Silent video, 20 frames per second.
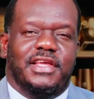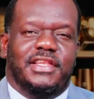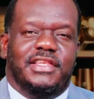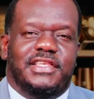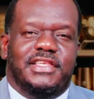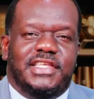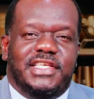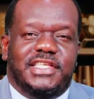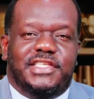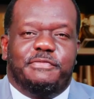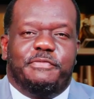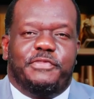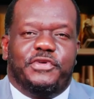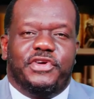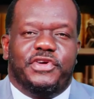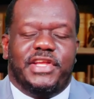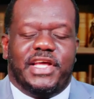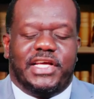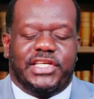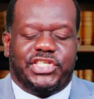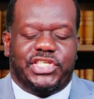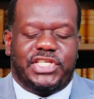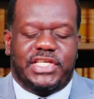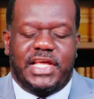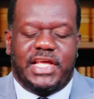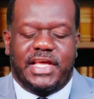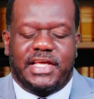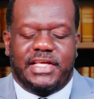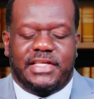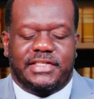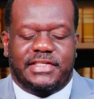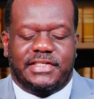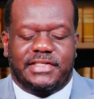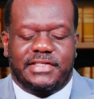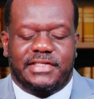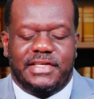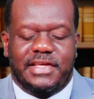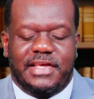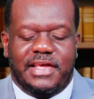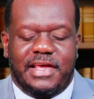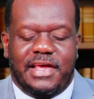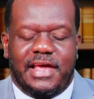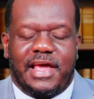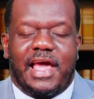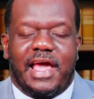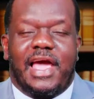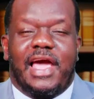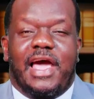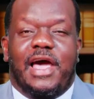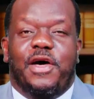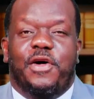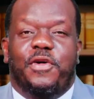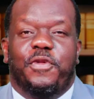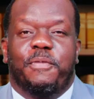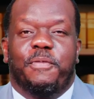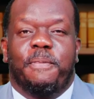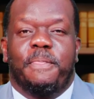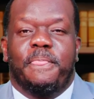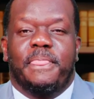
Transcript: this brother shares how